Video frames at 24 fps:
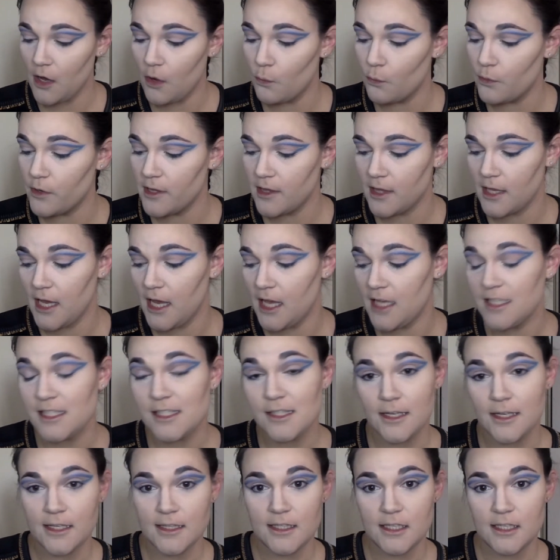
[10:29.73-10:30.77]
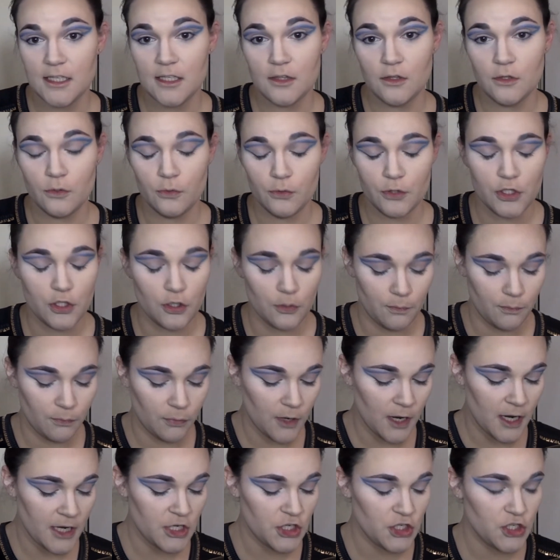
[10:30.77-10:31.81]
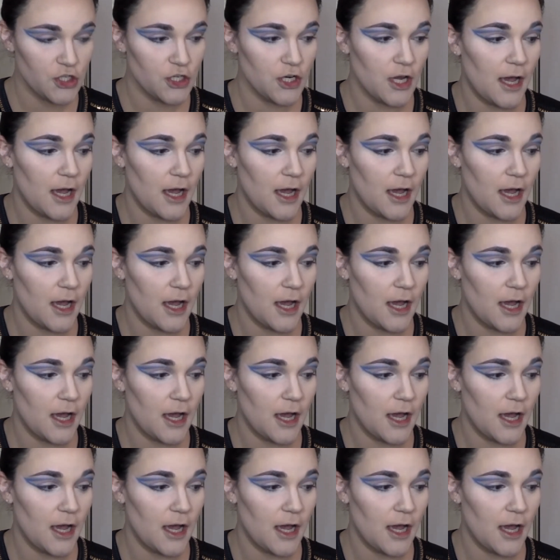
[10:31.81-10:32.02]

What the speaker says: with a slightly looser brush,